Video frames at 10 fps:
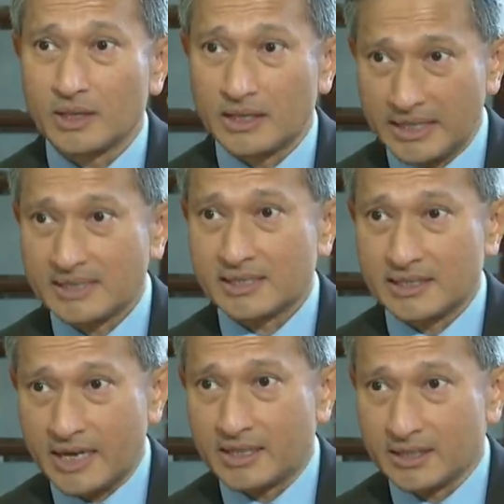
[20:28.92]
And that's
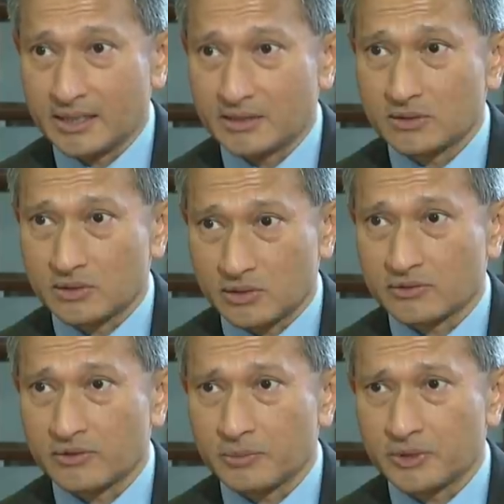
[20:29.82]
the other
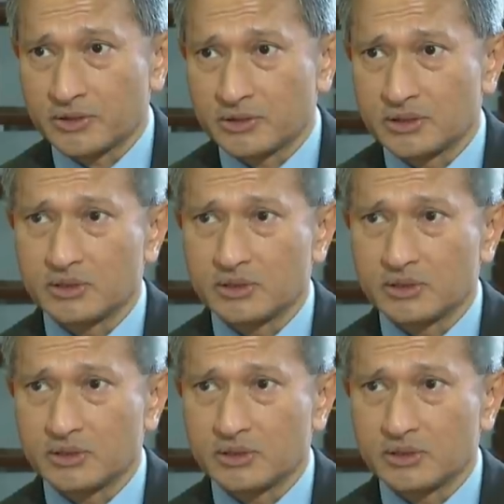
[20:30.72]
source of opportunity.